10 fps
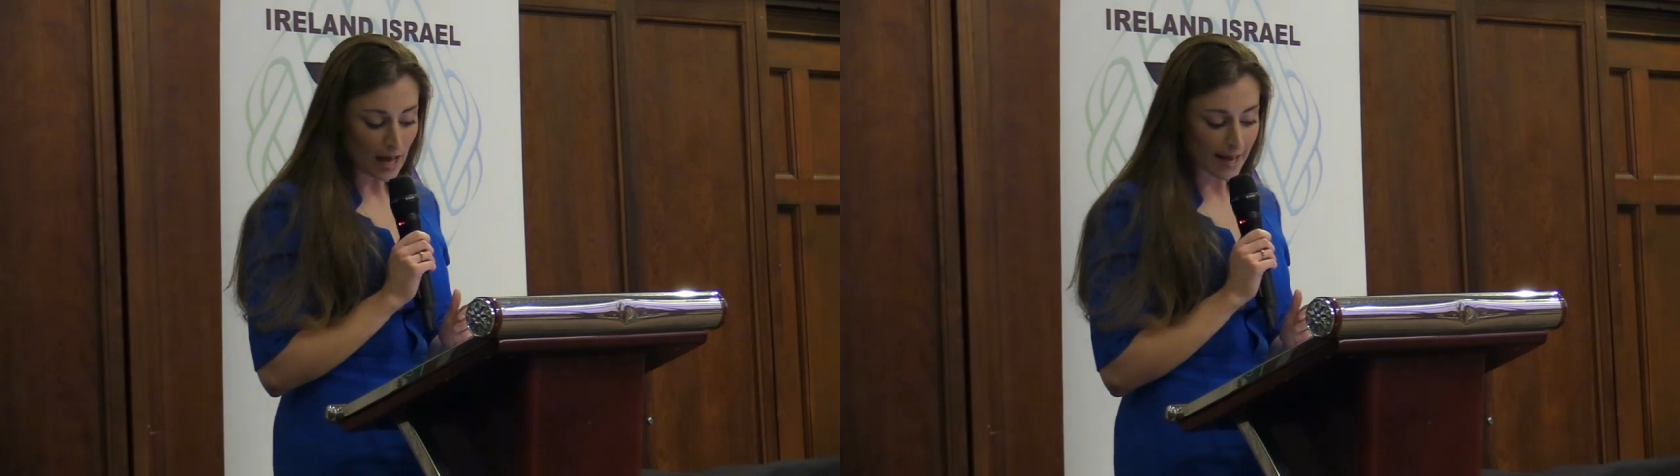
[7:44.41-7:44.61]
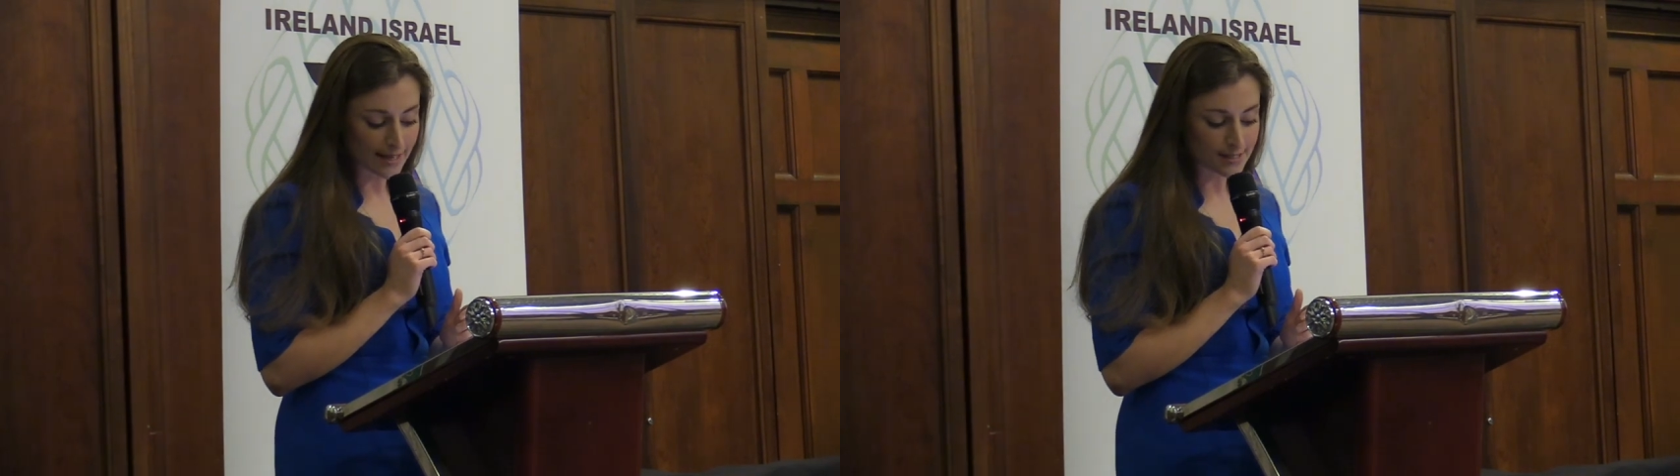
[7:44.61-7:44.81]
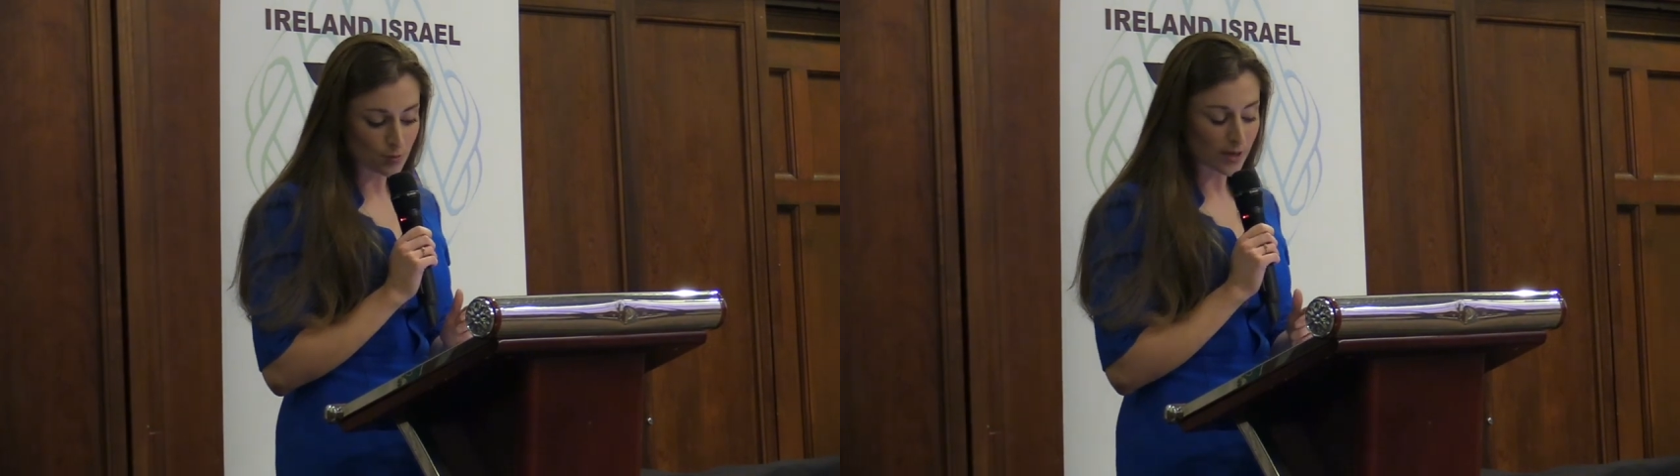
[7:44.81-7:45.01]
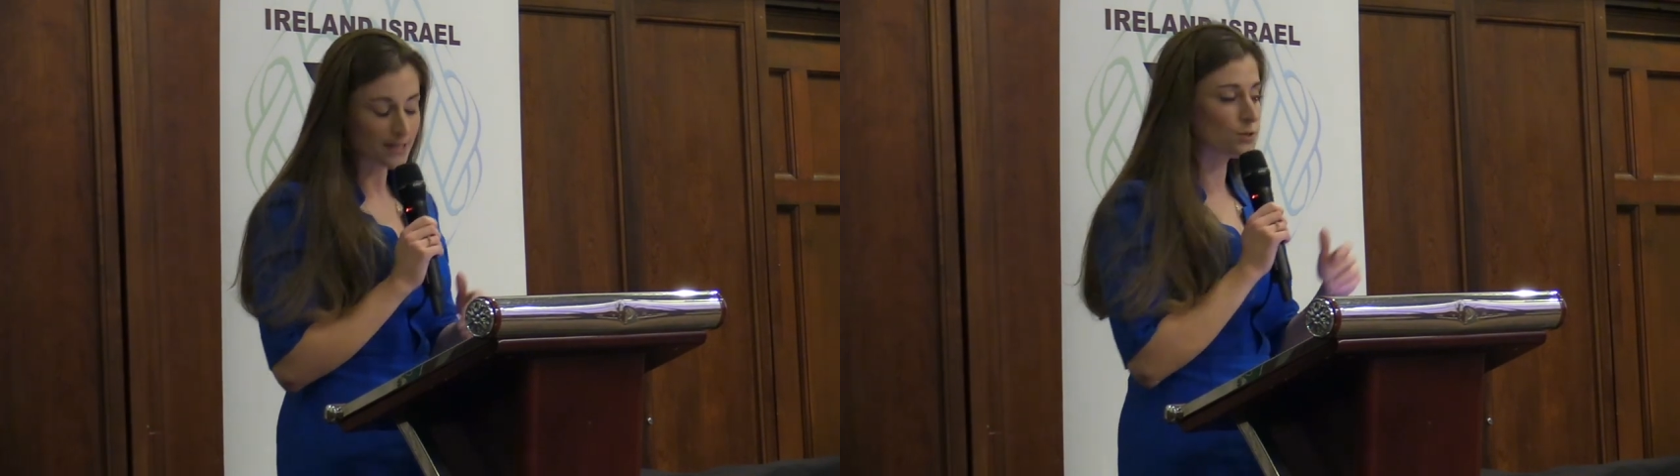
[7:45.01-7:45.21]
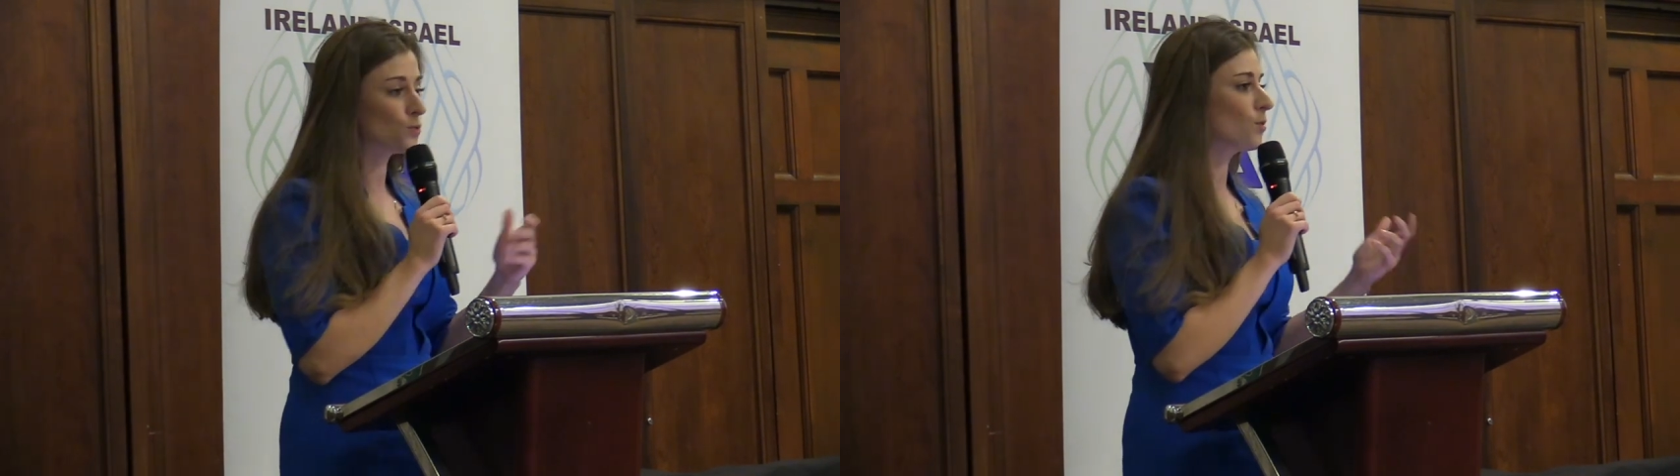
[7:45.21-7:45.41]
And we
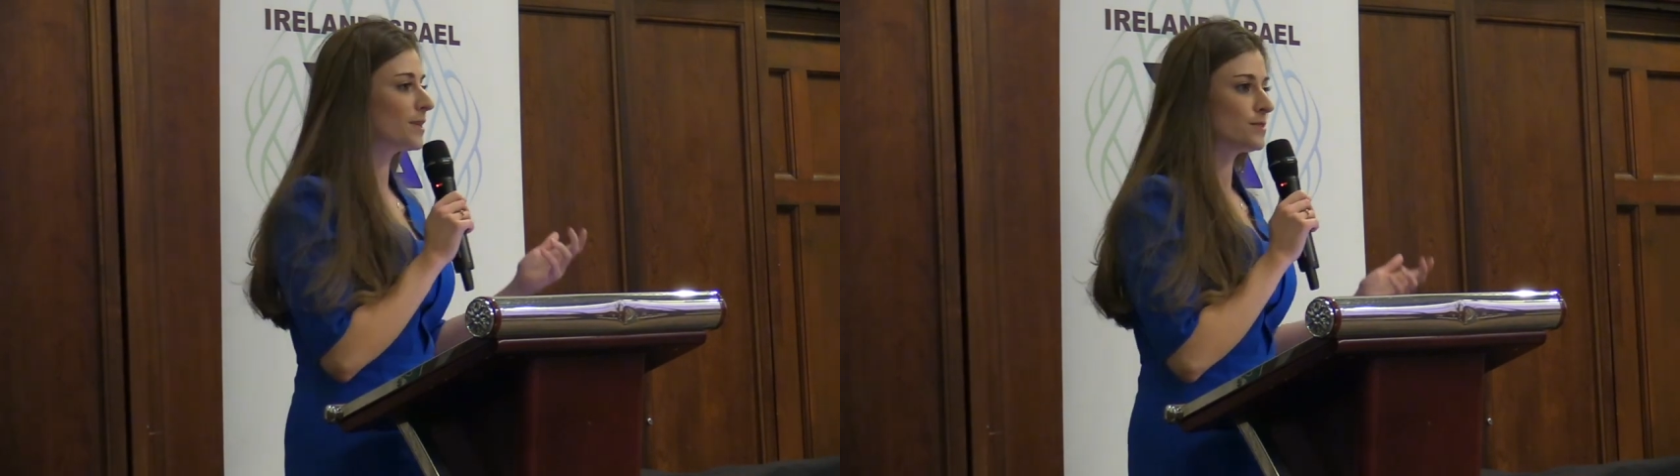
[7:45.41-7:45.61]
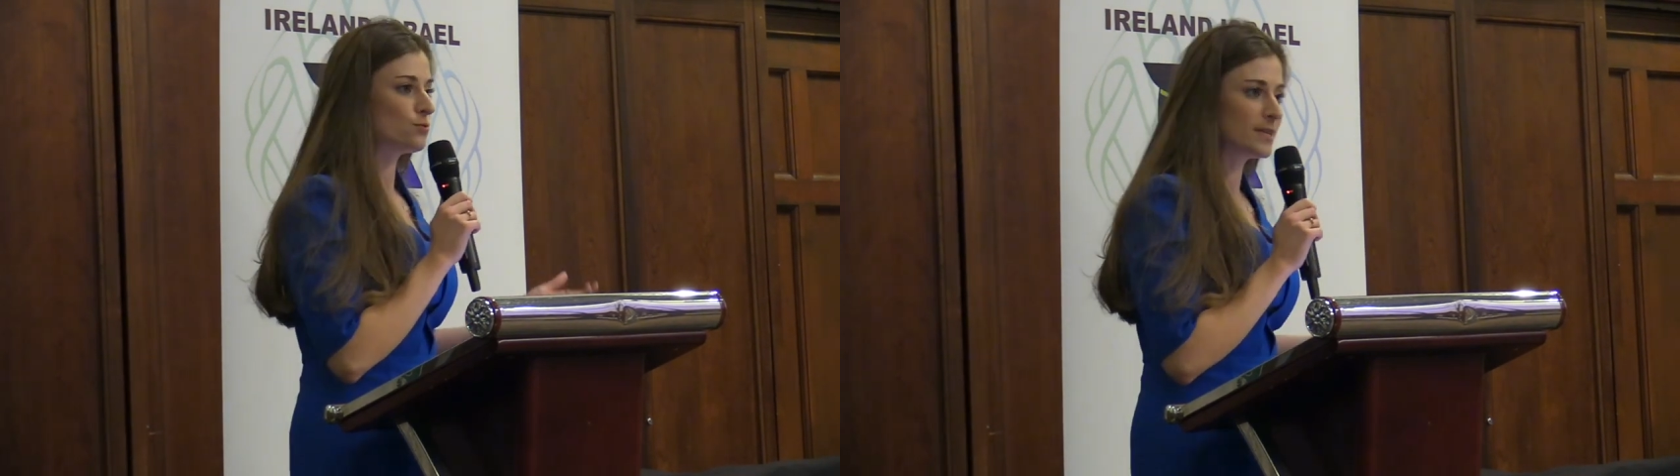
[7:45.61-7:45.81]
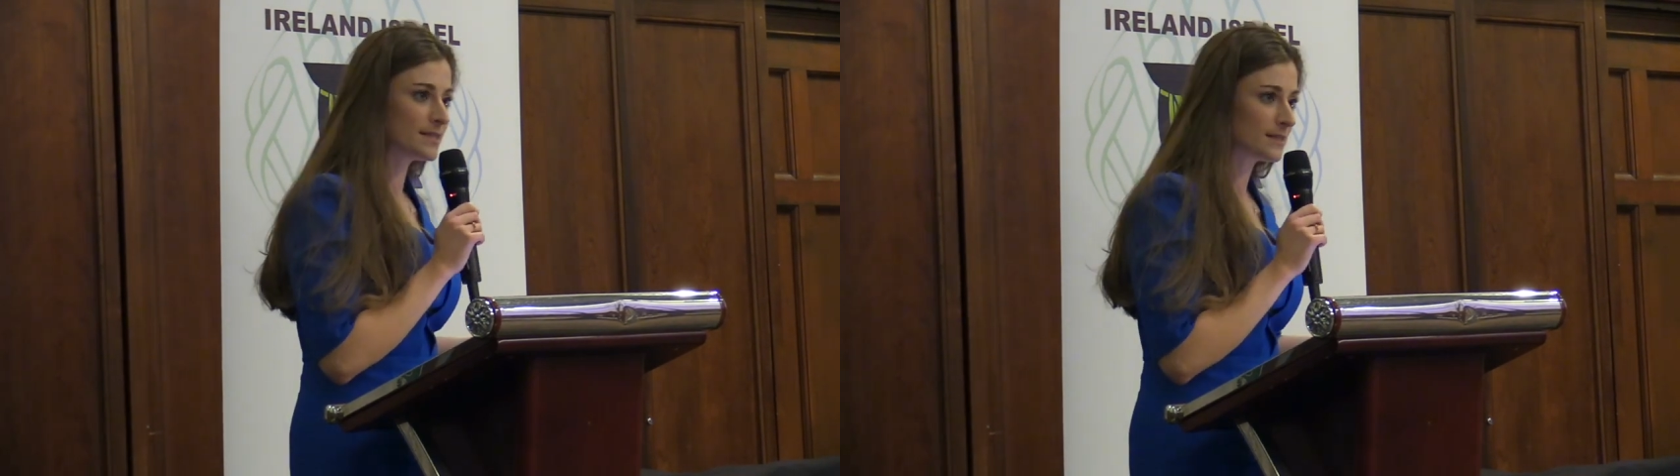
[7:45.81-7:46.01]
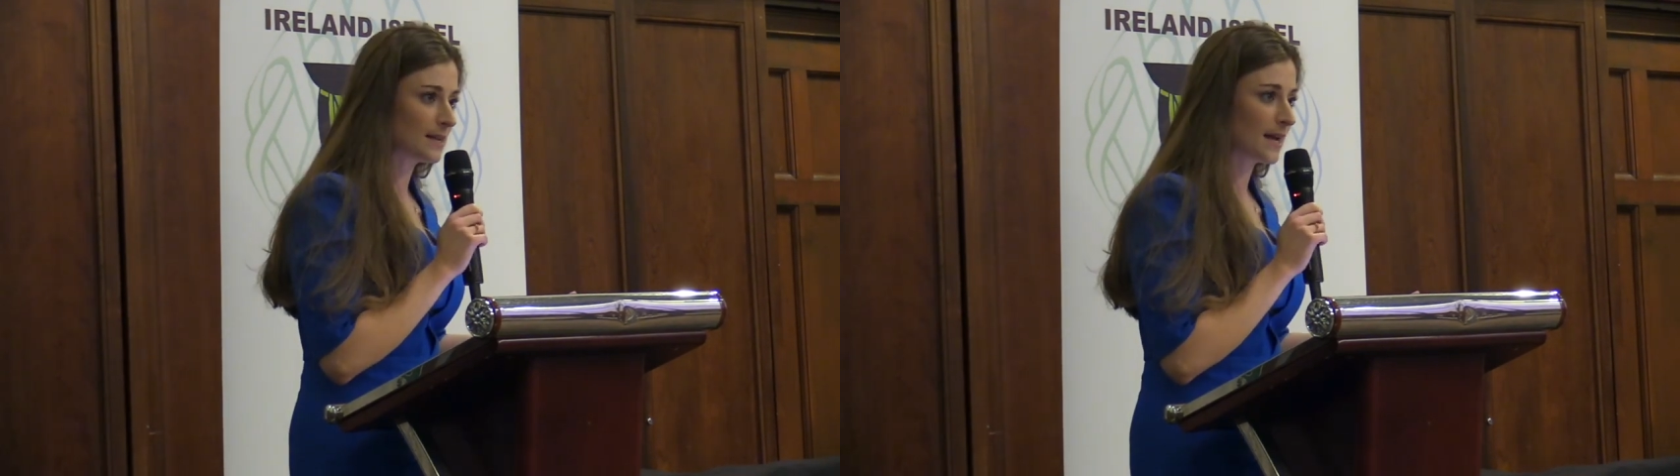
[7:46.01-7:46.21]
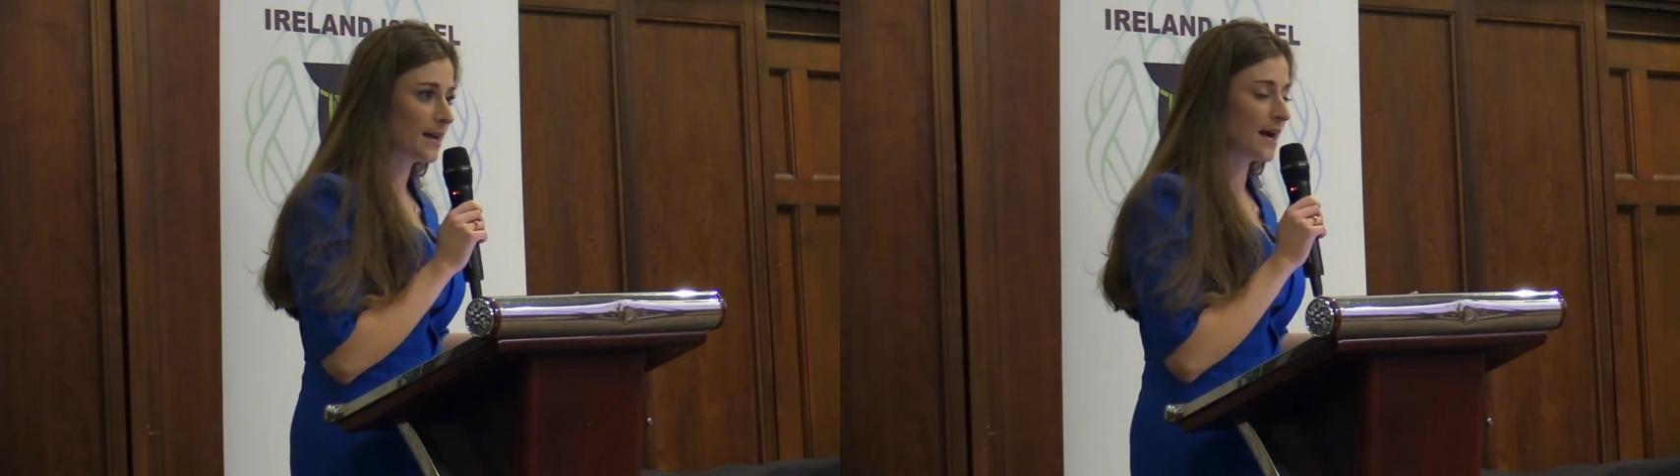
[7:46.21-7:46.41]
saw this
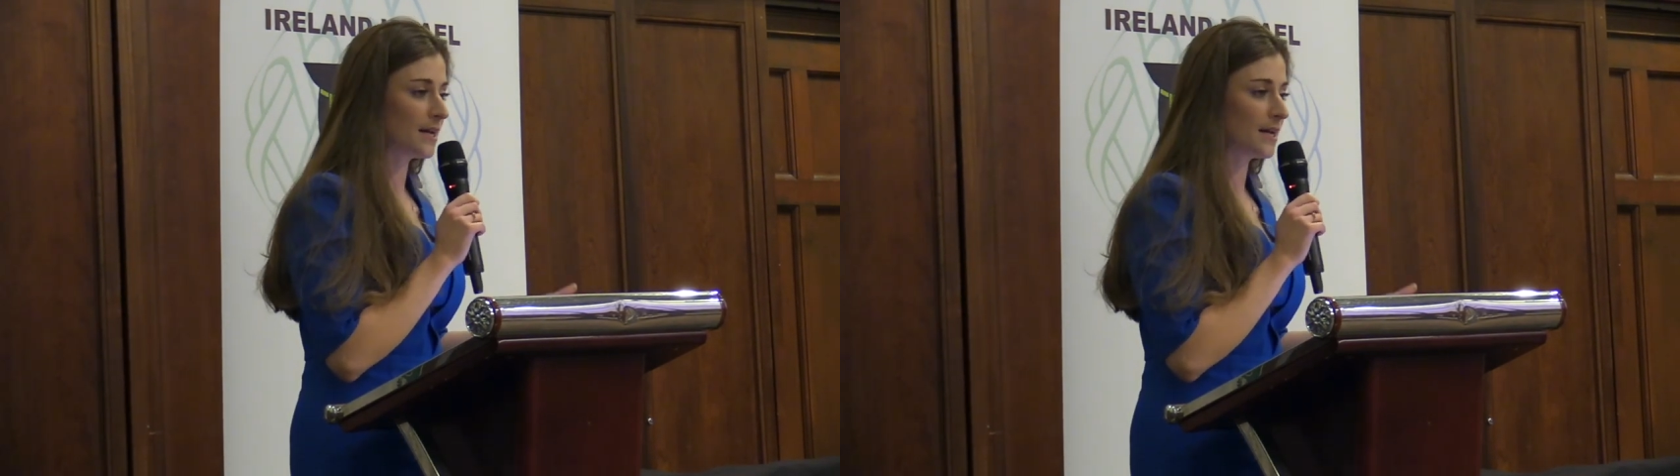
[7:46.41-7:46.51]
recently,